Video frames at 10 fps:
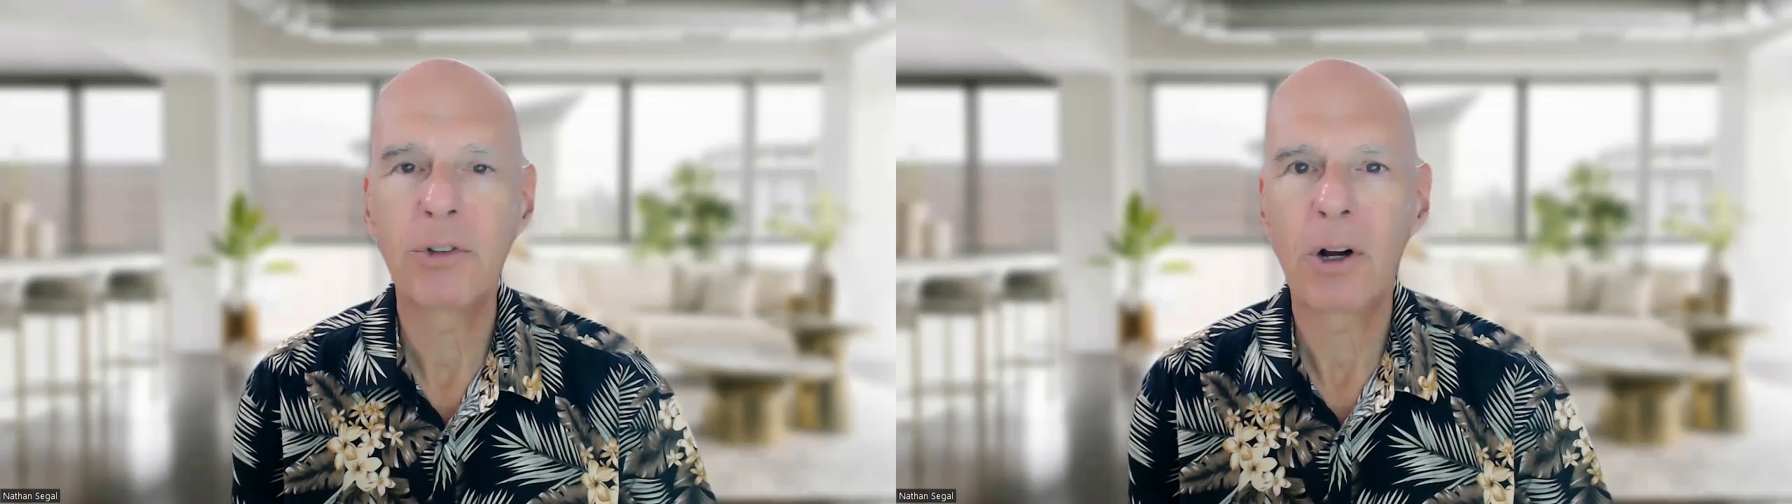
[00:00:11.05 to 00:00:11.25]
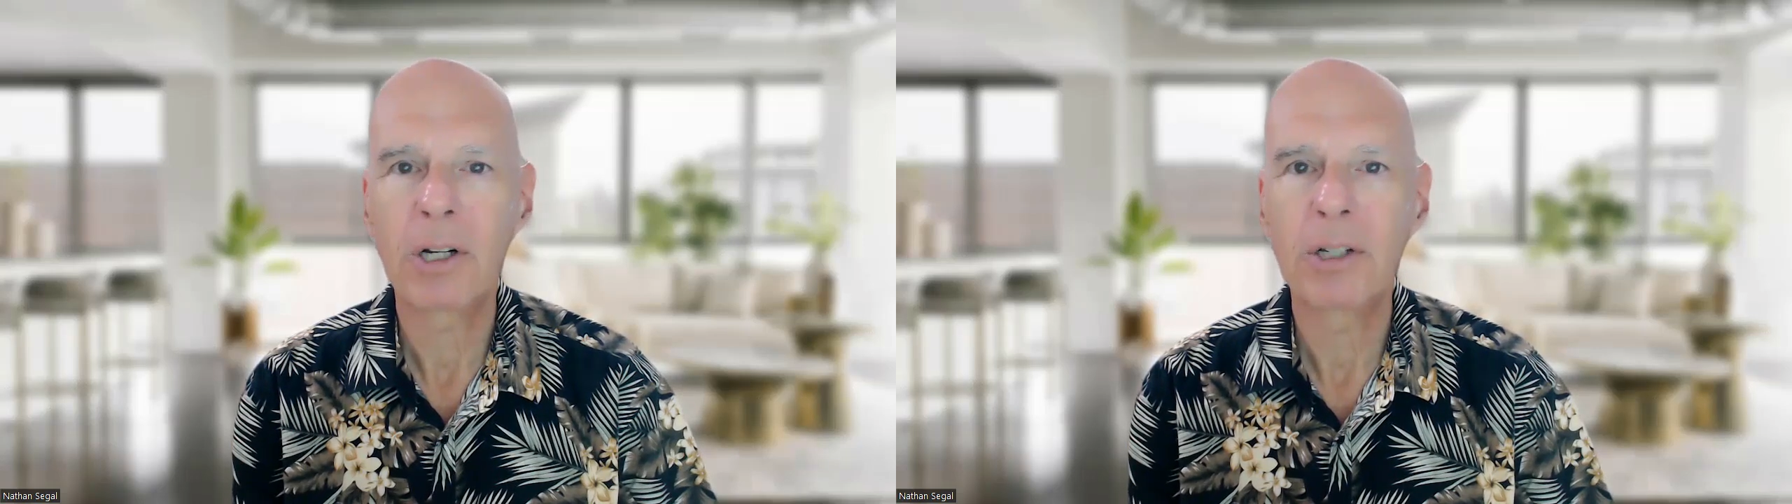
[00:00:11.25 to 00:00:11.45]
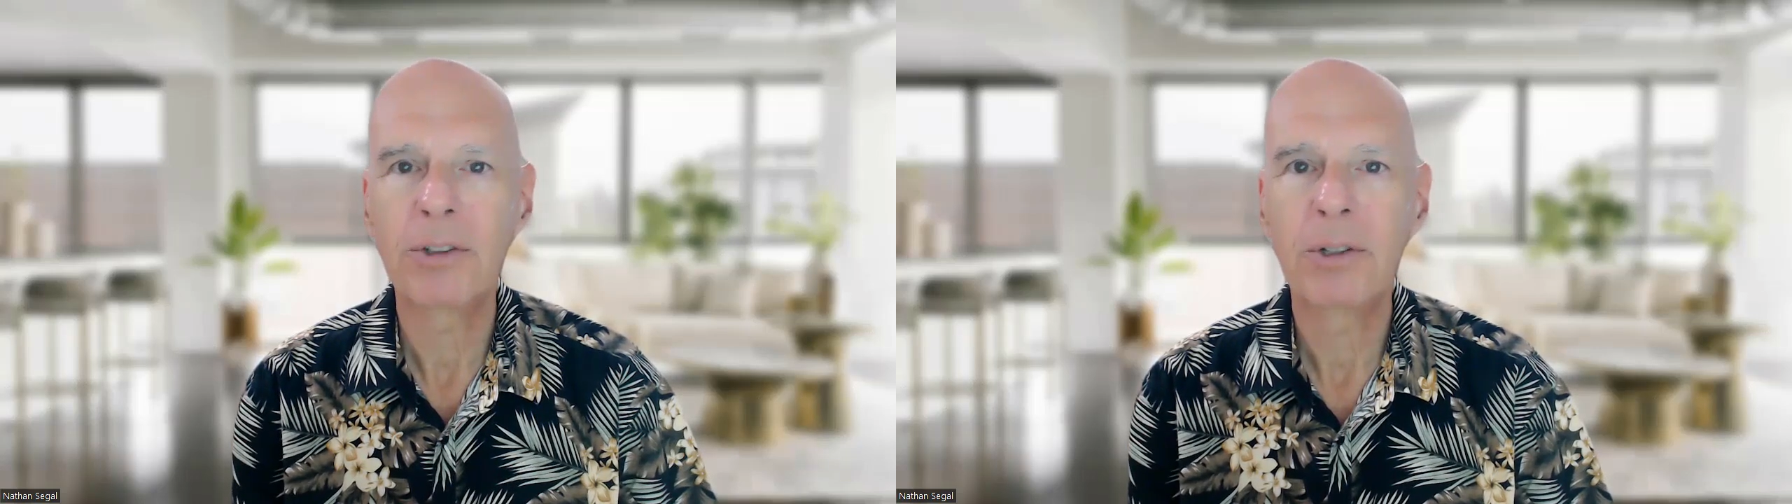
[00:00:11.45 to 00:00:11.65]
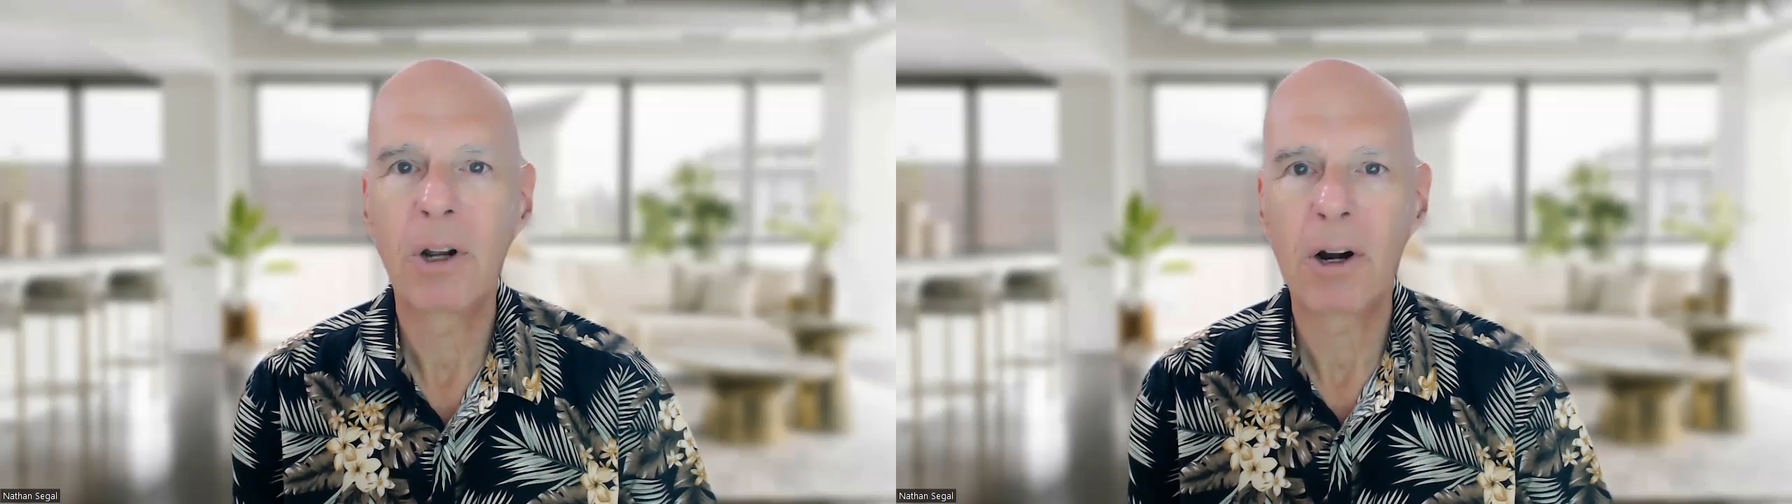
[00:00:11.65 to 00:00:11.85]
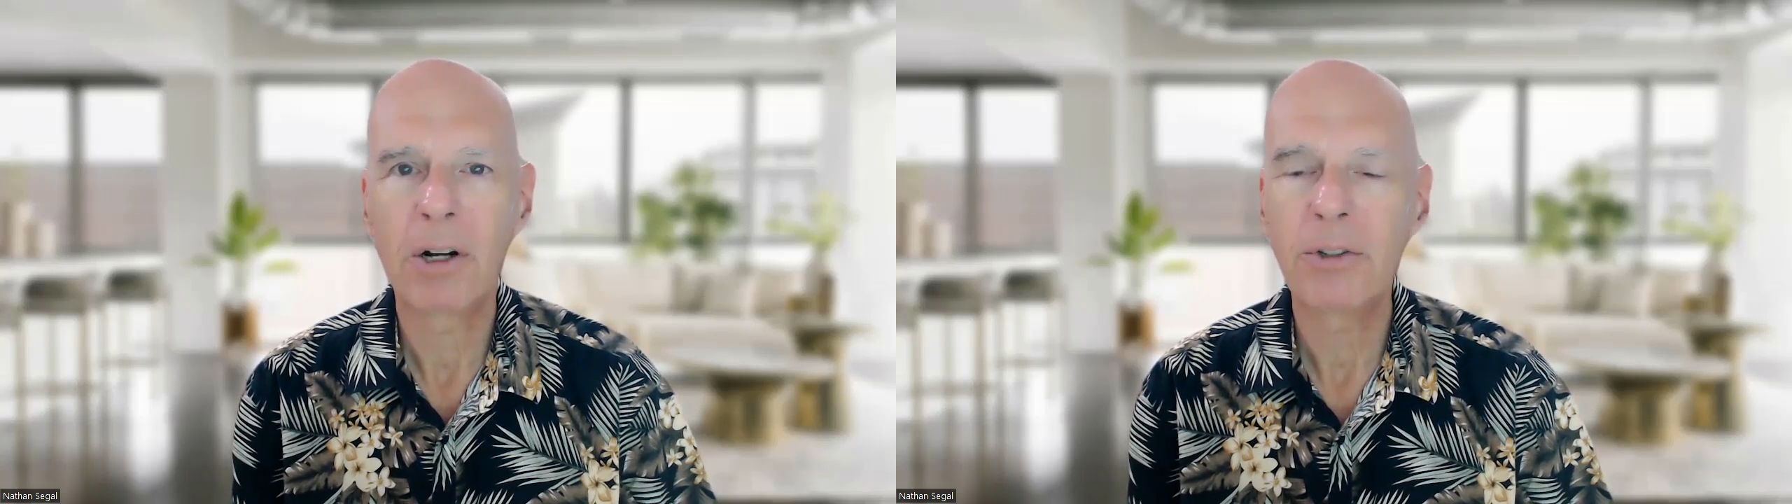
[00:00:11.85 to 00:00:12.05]
an
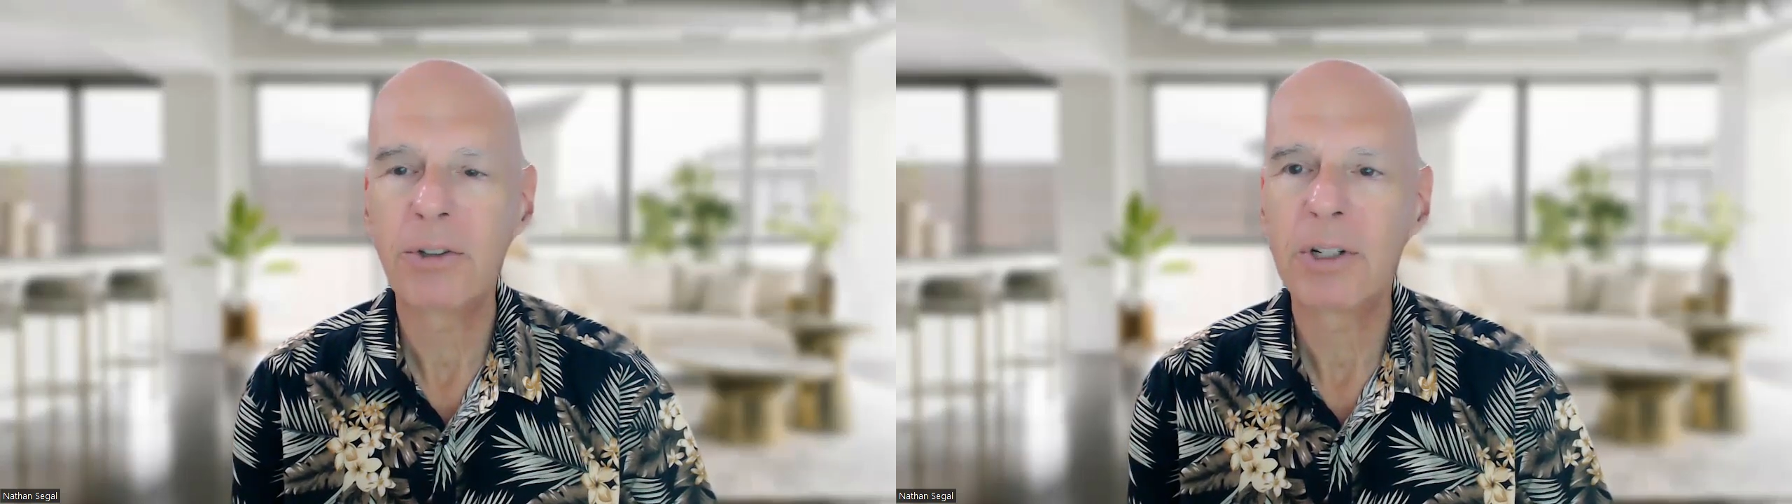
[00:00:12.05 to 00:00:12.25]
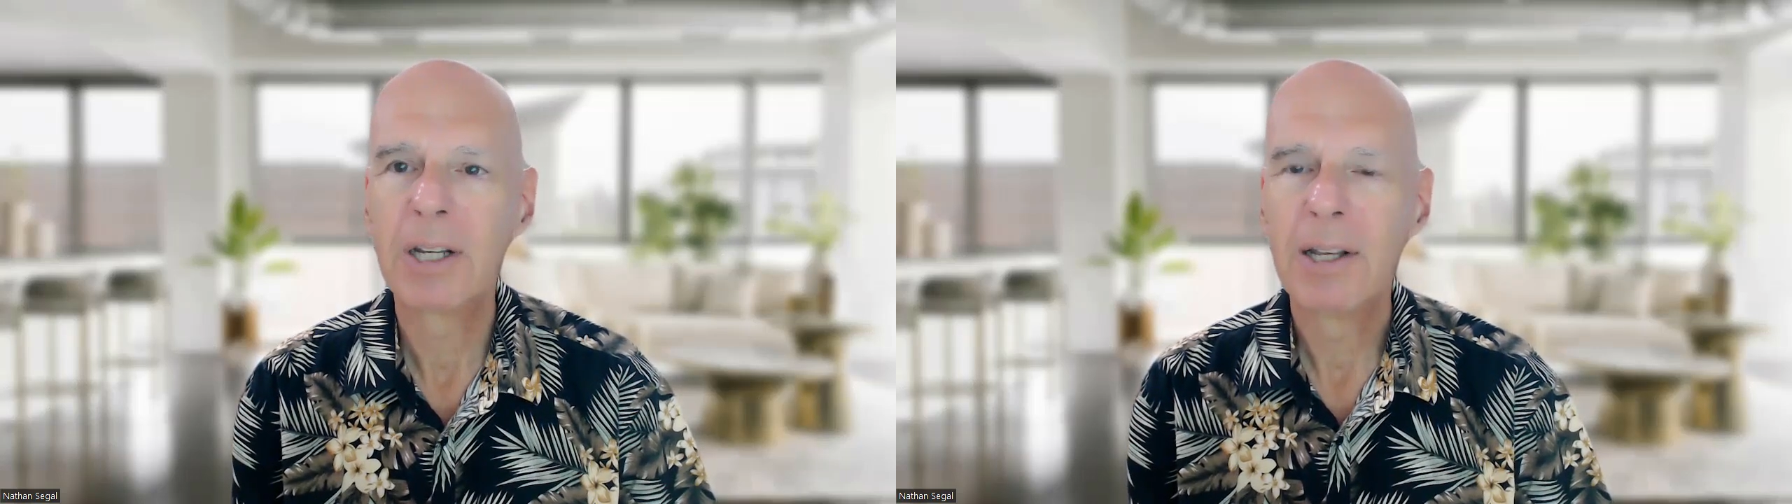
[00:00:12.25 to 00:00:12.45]
artist,